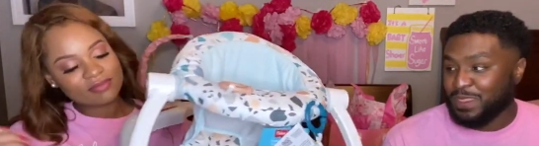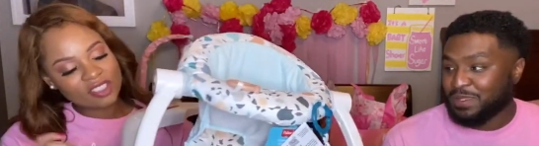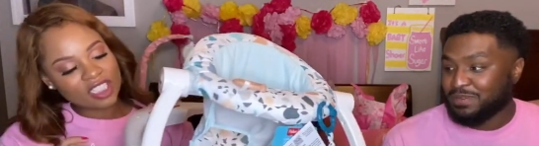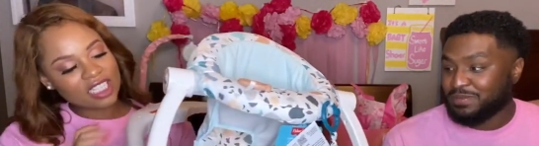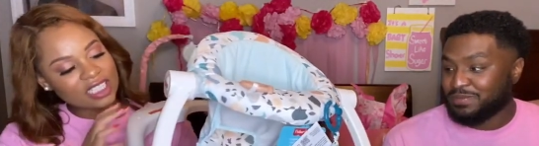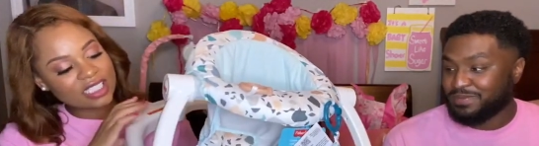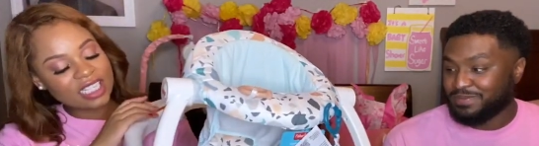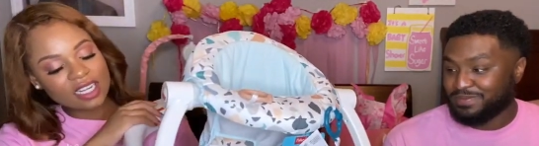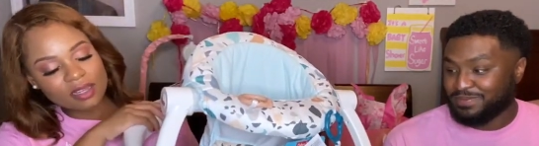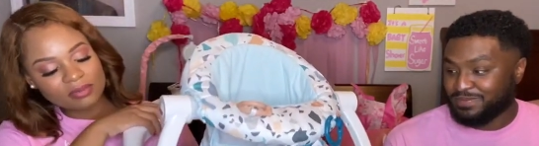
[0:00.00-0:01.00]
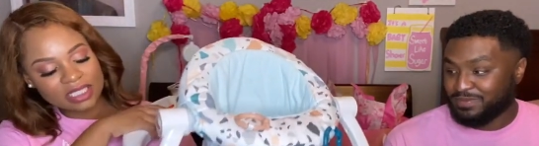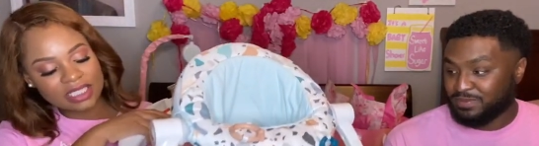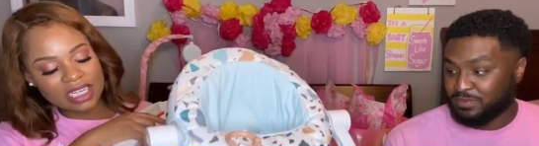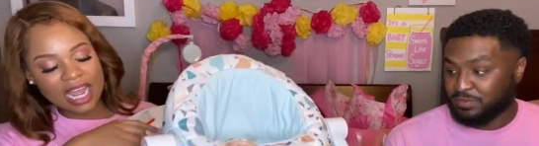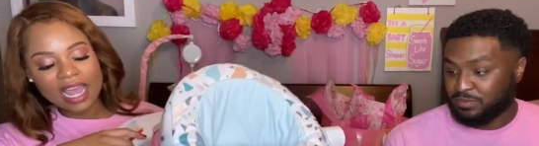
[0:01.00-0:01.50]
Speaker 1: She needs to sit up and
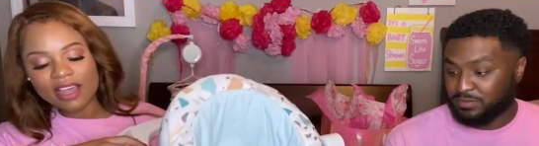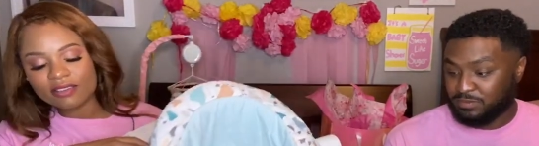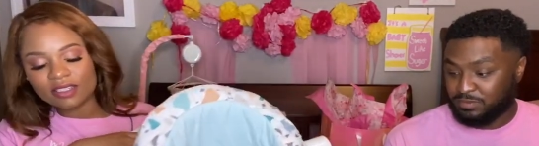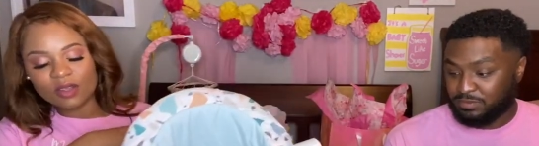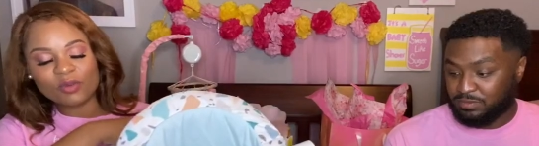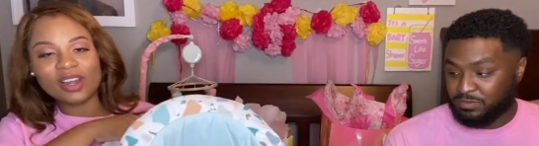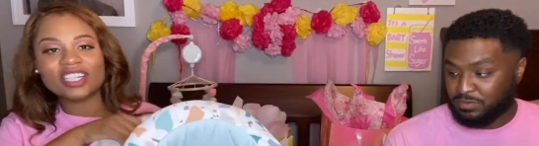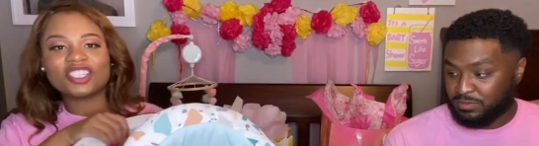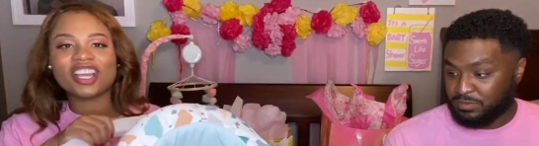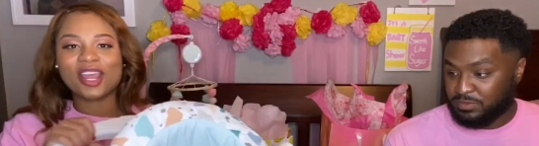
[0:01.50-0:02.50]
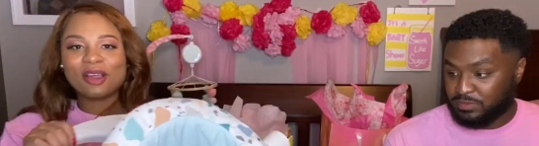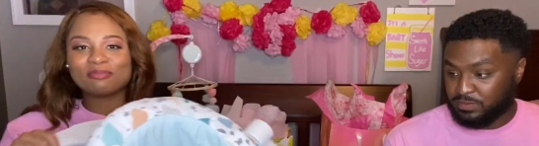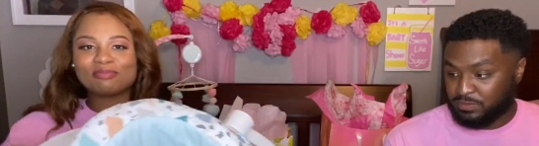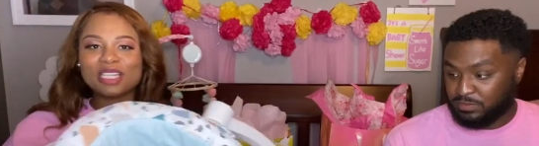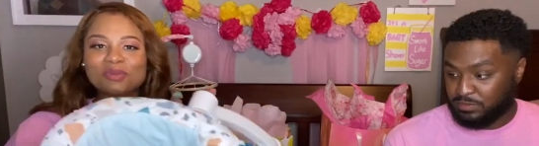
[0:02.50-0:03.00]
sit down somewhere
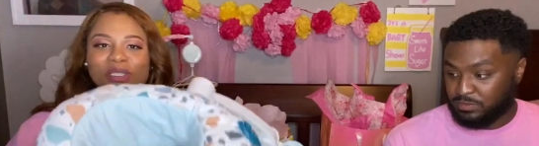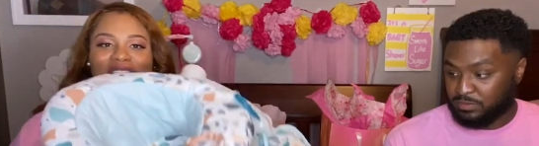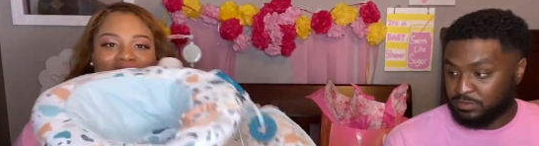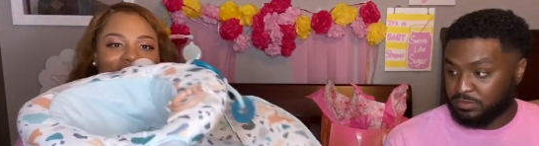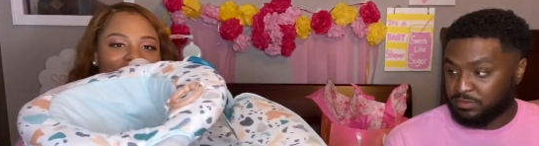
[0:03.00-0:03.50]
chair. That's what this is